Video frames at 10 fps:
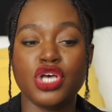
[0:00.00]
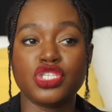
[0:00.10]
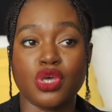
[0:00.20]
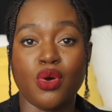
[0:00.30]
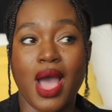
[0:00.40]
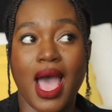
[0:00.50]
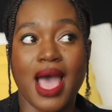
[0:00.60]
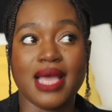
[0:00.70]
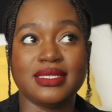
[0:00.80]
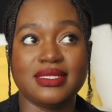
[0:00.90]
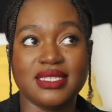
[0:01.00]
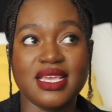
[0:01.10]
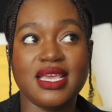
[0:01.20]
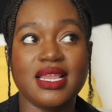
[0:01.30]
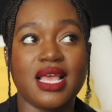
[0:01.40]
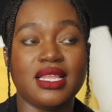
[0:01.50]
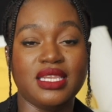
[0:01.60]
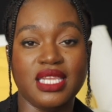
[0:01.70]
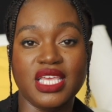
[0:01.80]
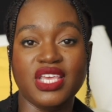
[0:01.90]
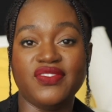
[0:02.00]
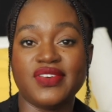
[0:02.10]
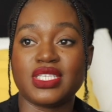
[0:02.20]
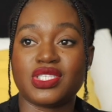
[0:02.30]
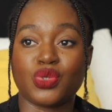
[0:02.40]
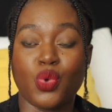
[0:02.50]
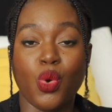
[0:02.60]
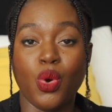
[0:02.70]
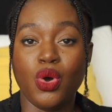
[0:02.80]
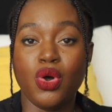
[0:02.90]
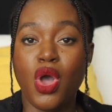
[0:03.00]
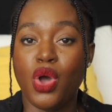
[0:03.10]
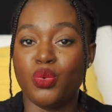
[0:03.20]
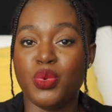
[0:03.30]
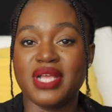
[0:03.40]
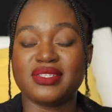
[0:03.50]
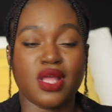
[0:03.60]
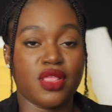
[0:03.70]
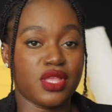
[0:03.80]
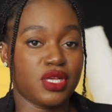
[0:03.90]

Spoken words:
So I did leave school with